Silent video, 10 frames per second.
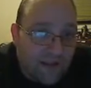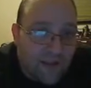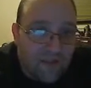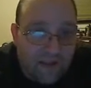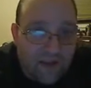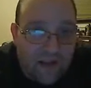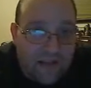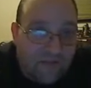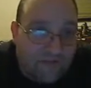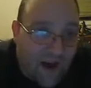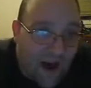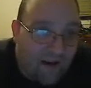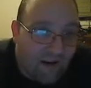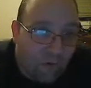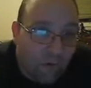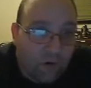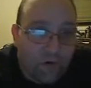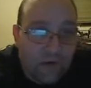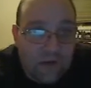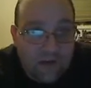And the tongue is a fire, a
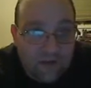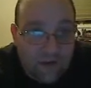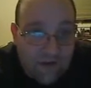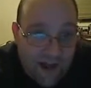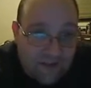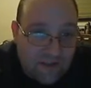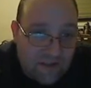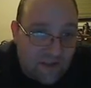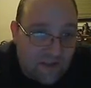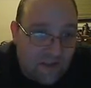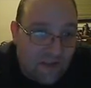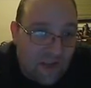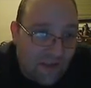world of unrighteousness.